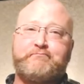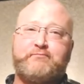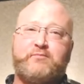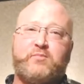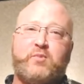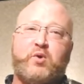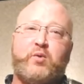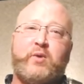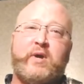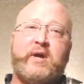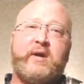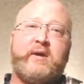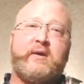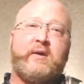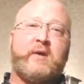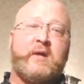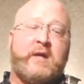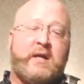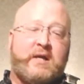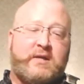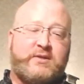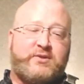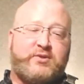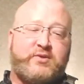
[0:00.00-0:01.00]
Okay,
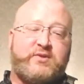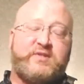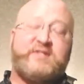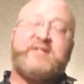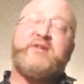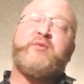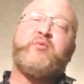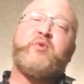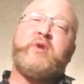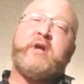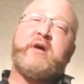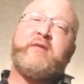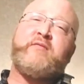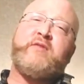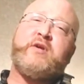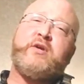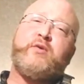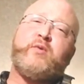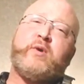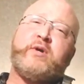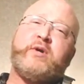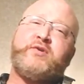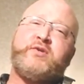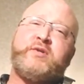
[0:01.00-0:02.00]
so does anyone have any
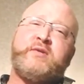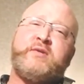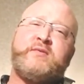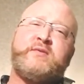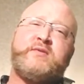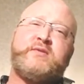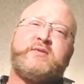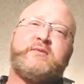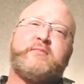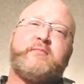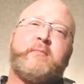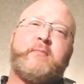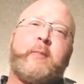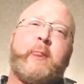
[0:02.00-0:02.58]
questions?